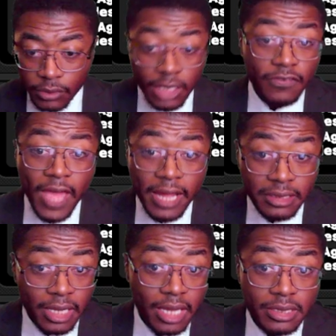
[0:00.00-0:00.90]
In fact,
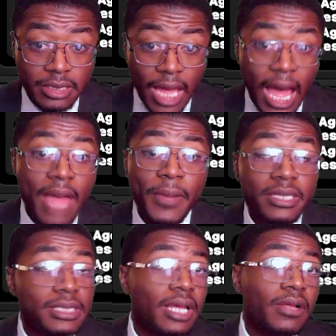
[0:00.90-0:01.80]
yes, I
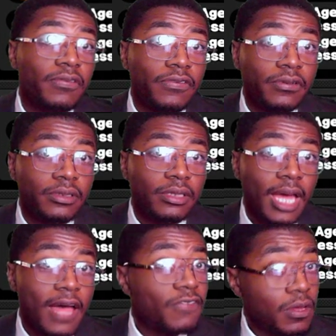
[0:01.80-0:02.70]
myself
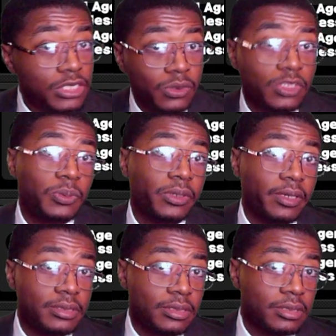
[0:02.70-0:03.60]
have also
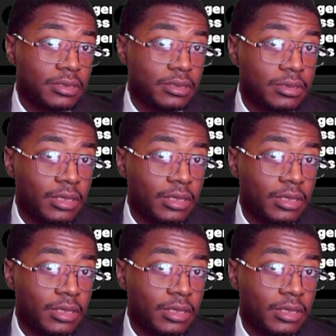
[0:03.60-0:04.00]
experienced this.